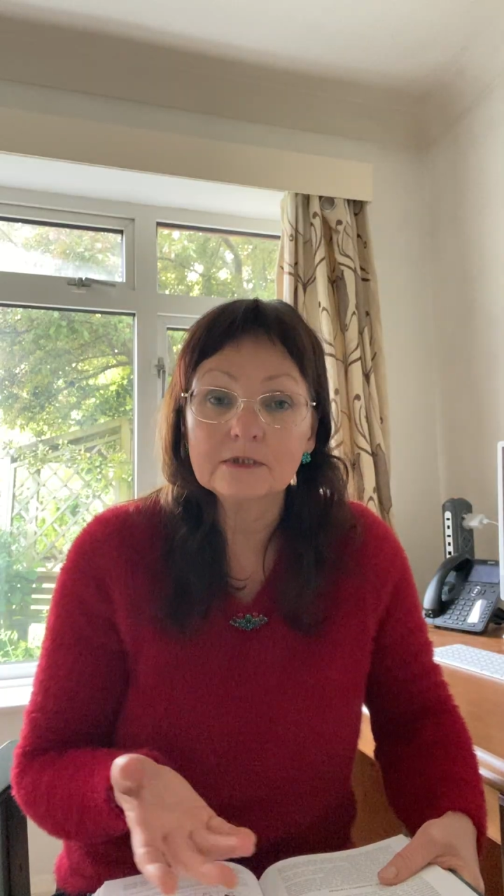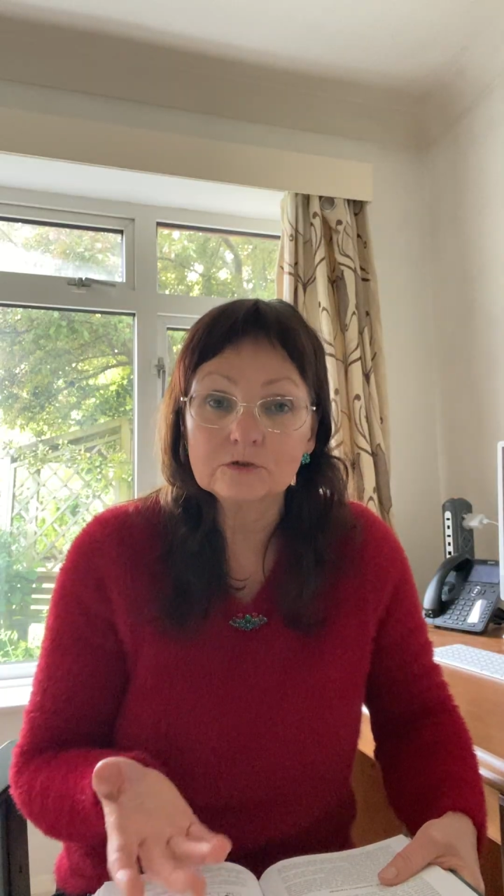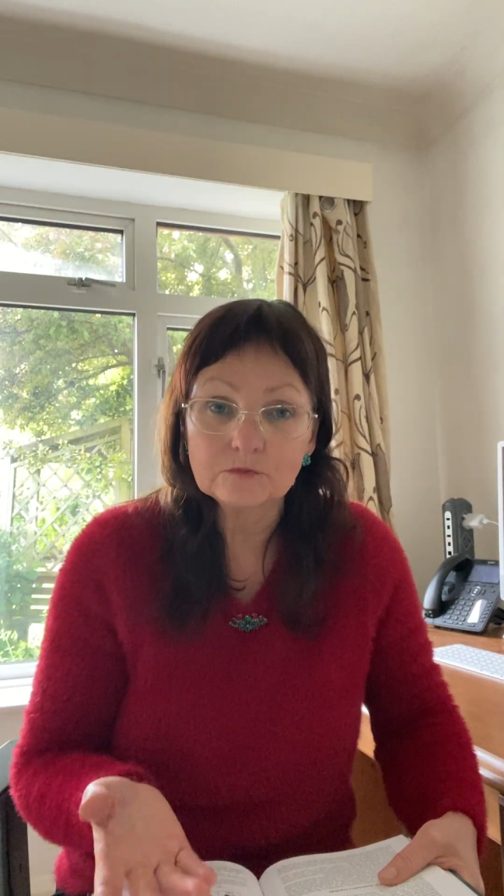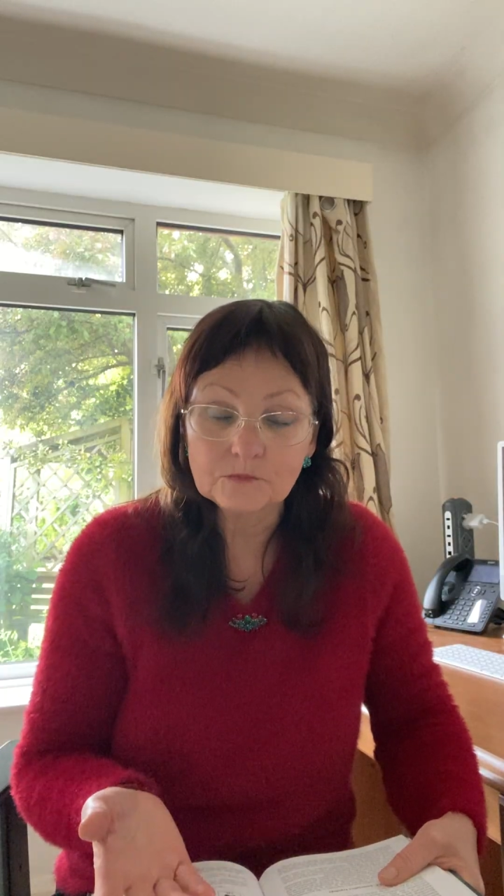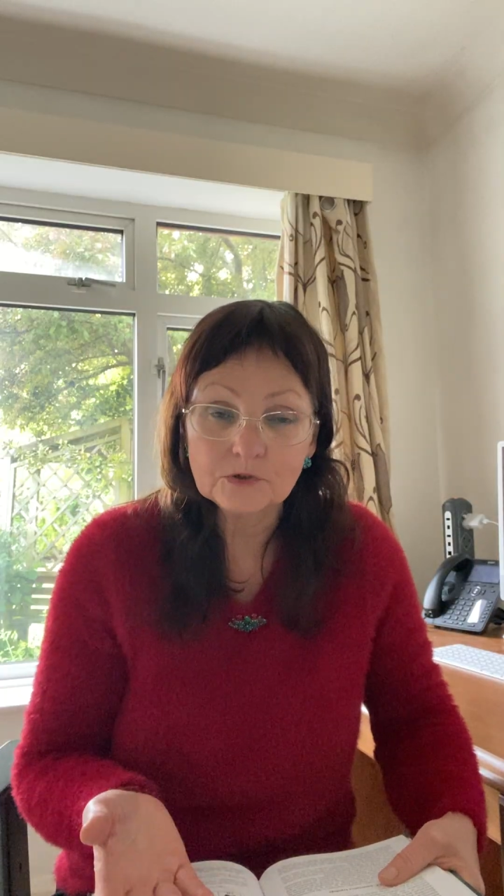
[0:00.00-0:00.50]

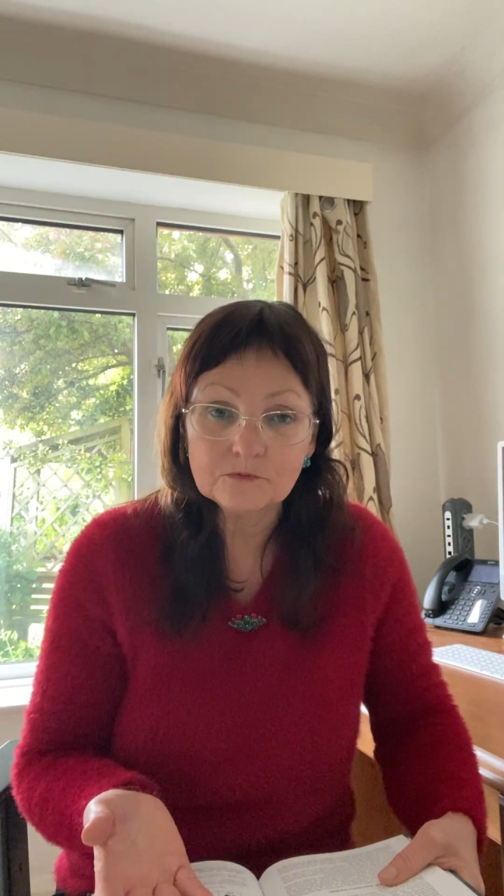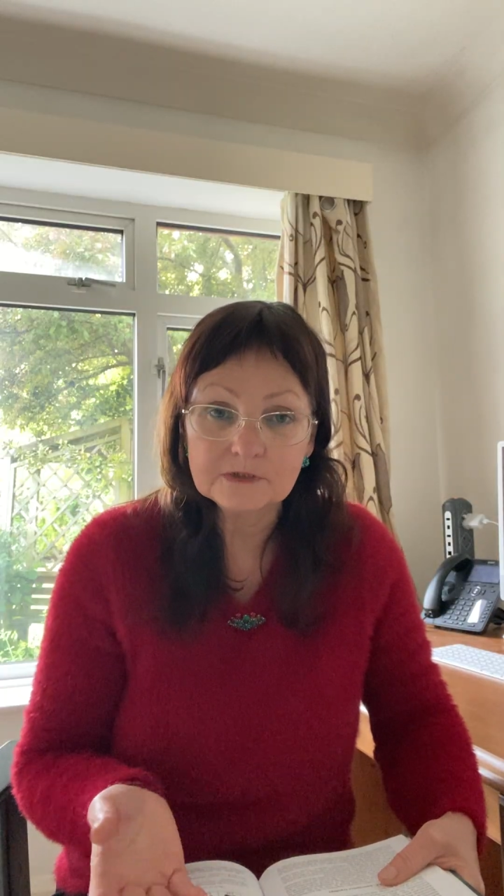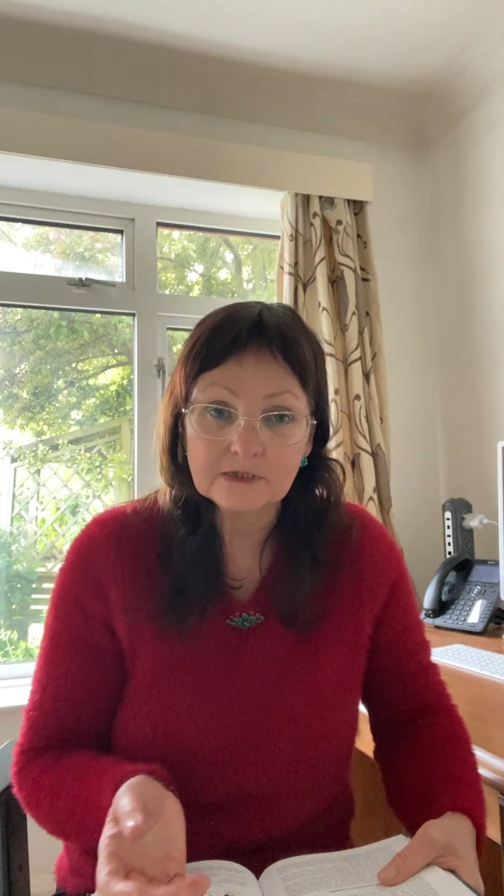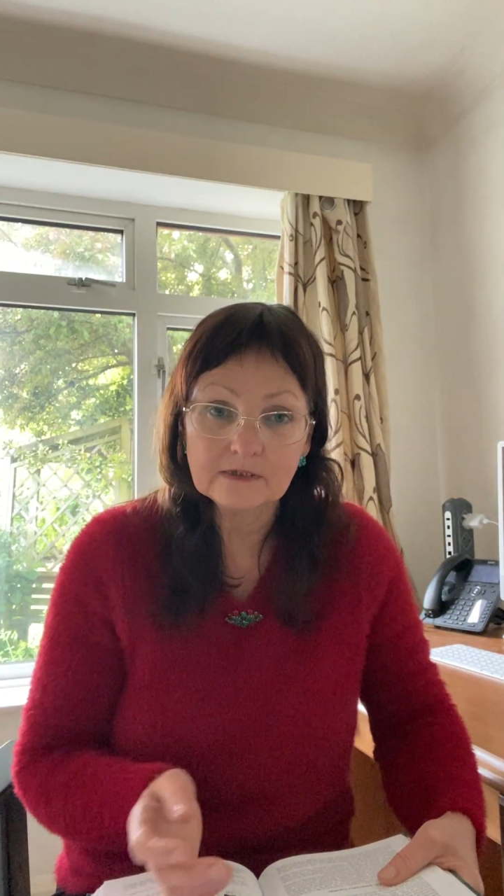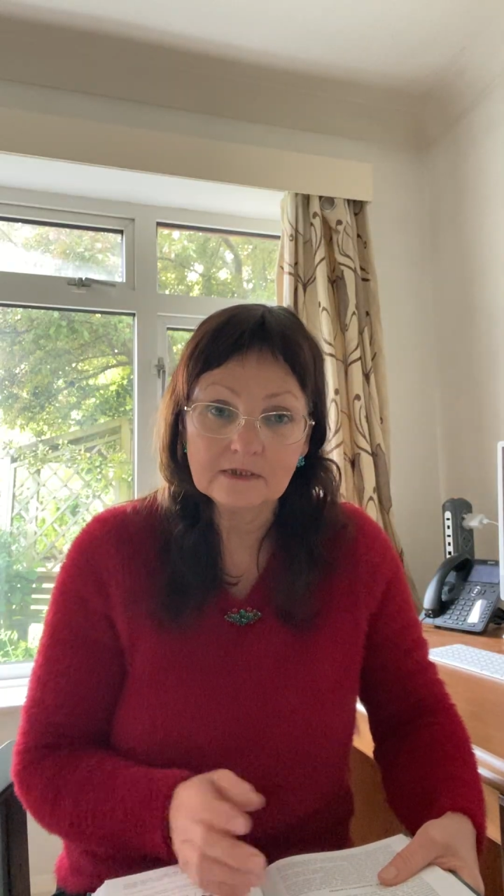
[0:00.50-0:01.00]
and
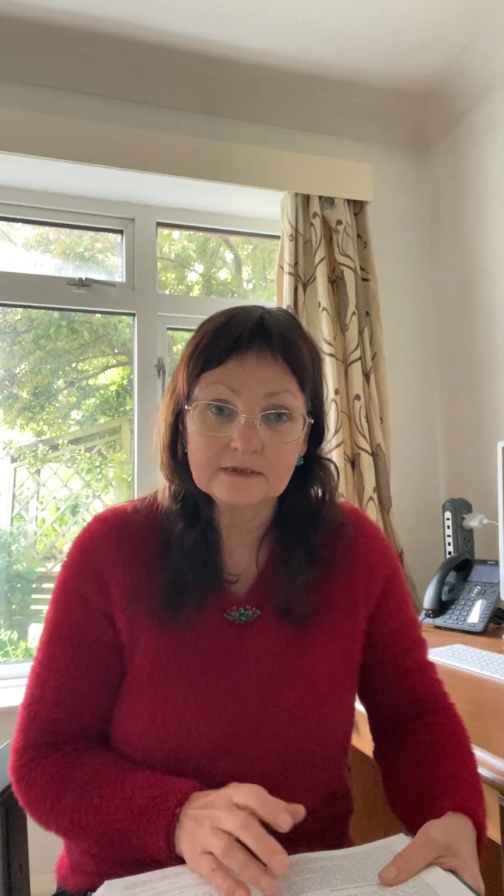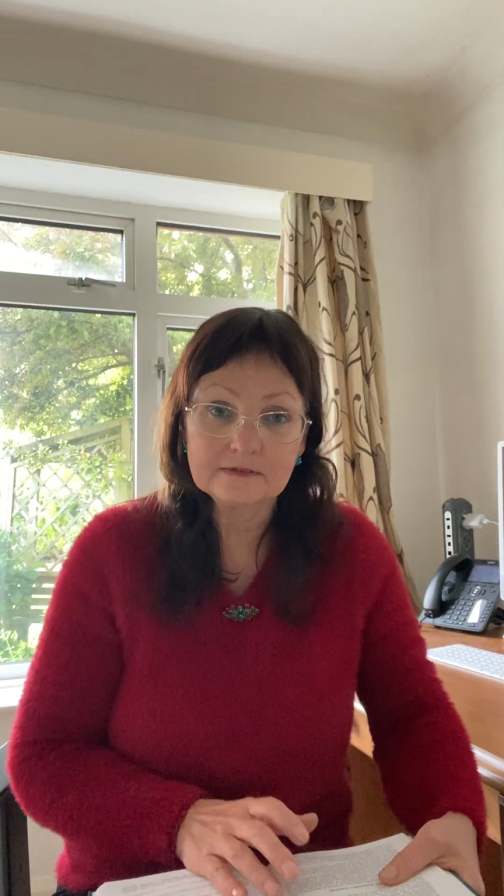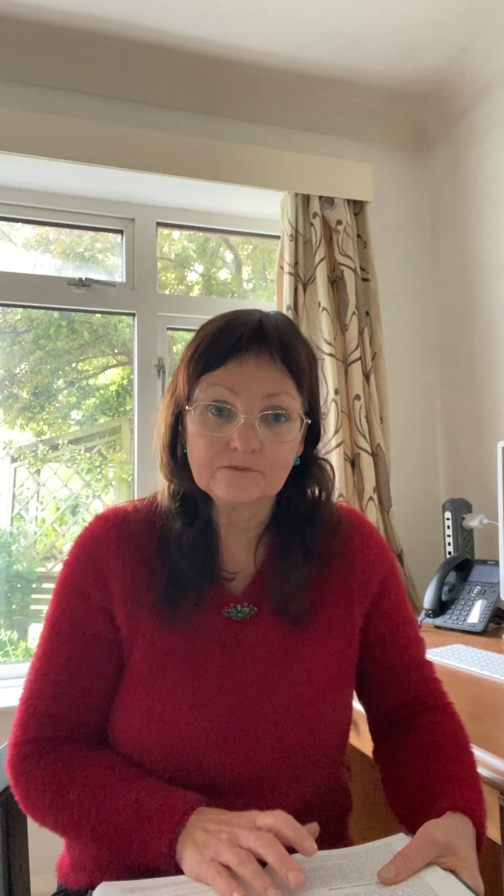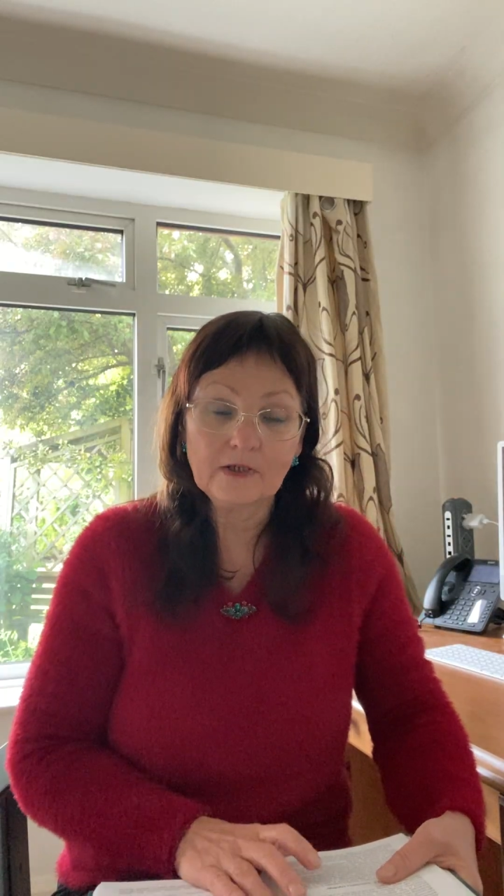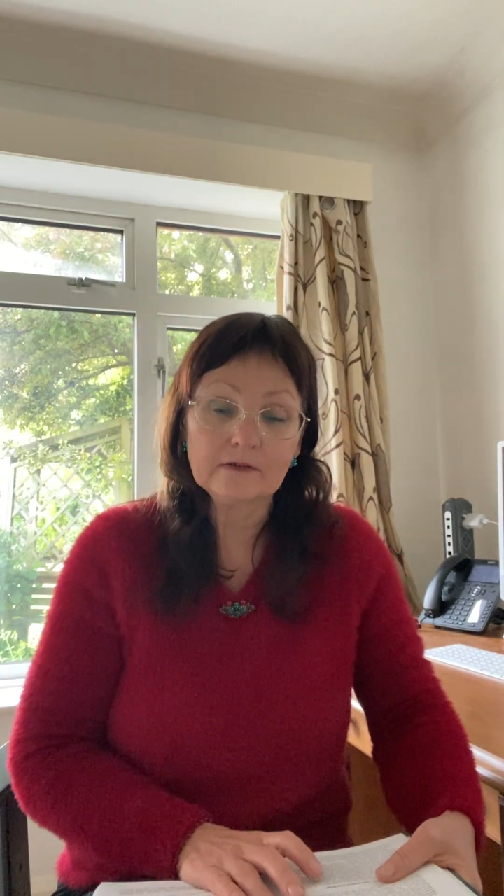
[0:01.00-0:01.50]
music
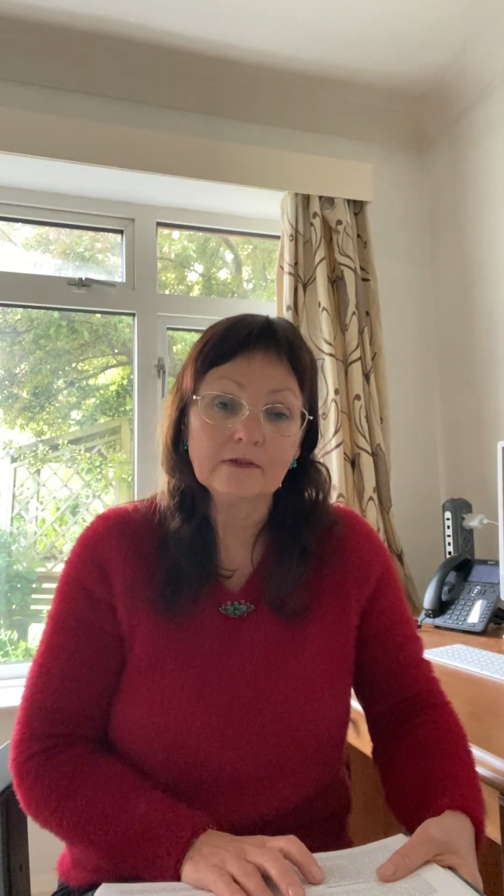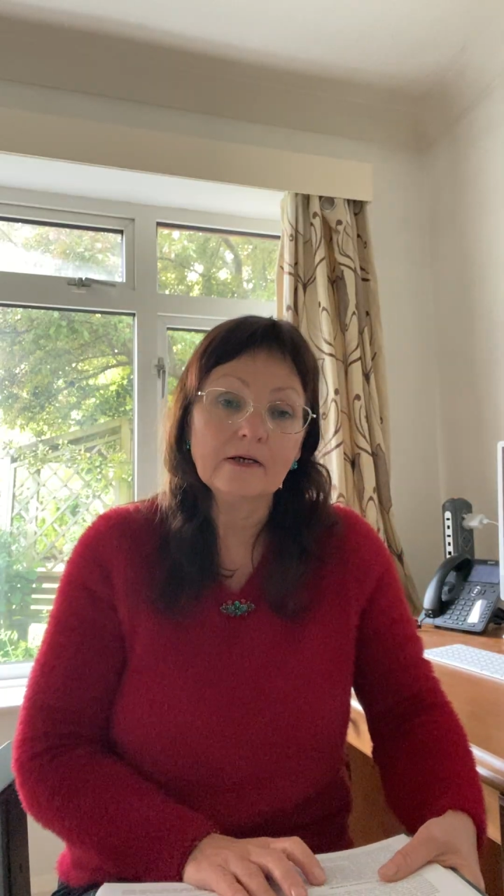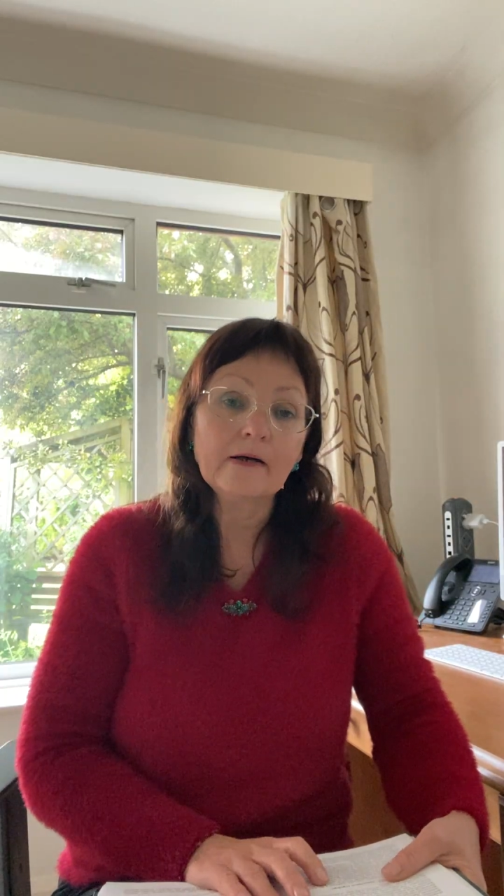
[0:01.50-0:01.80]
as well.